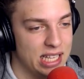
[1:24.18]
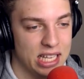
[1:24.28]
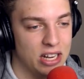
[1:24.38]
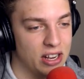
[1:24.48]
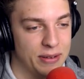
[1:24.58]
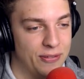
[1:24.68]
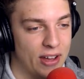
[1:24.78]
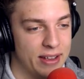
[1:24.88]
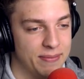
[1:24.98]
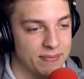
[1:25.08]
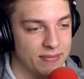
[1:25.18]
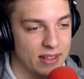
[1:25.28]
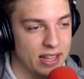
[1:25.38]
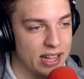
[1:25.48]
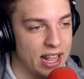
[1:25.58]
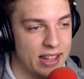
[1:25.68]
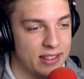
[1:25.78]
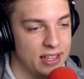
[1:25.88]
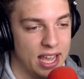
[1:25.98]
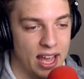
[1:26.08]
you're not going to be fine. That's,
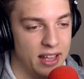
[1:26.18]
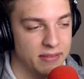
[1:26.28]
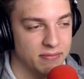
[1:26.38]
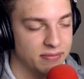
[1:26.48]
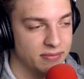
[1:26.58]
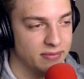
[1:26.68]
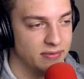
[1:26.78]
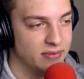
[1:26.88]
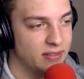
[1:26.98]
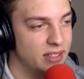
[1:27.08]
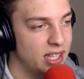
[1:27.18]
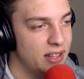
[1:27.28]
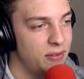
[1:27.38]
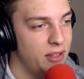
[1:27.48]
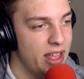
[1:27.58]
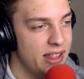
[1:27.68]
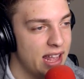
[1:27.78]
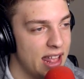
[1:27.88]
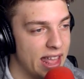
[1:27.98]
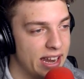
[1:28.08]
yeah. Well, there's
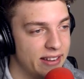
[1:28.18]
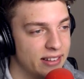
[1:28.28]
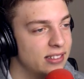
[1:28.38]
that then.